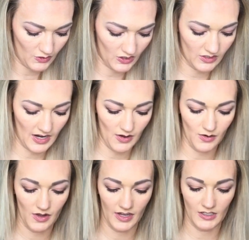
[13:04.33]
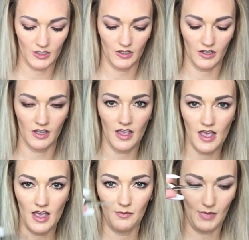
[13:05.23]
just now, I took
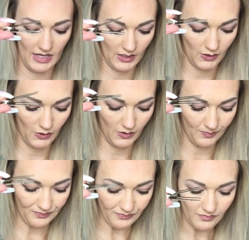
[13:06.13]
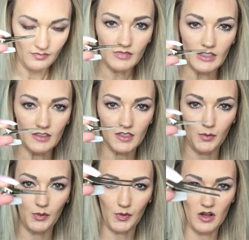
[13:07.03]
my little
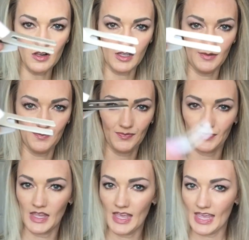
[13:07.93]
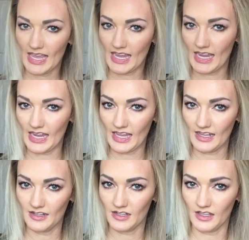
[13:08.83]
double prong clip,
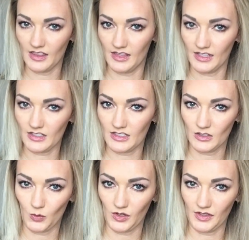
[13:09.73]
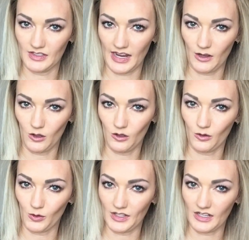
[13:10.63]
and this is where the tail
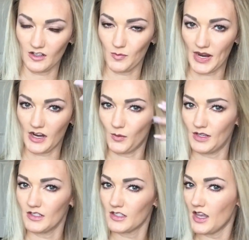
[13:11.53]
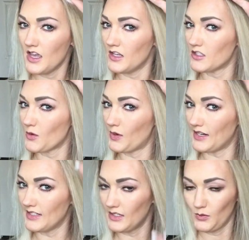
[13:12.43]
or the end of my hair was. So
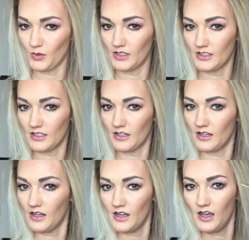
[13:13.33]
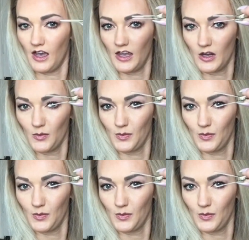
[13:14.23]
what I did was I